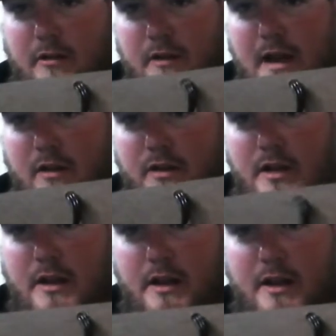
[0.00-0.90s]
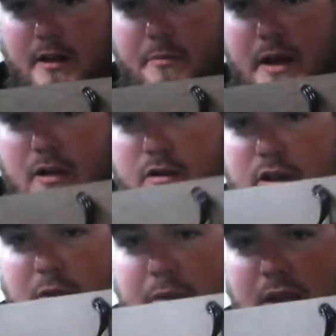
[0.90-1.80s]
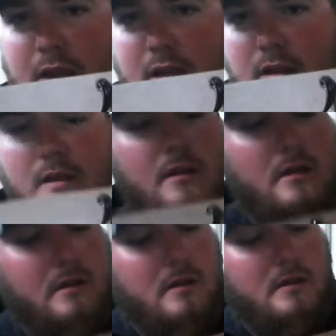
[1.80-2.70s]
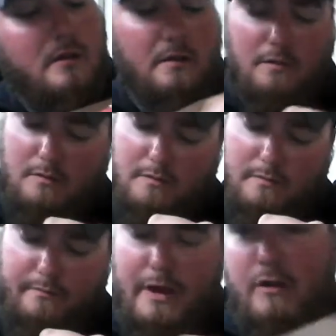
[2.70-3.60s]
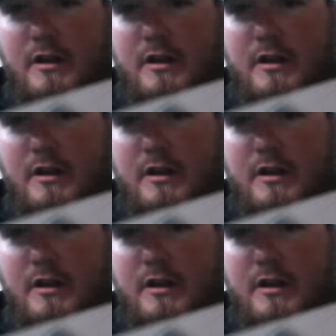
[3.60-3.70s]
ground and you got your power coming. Power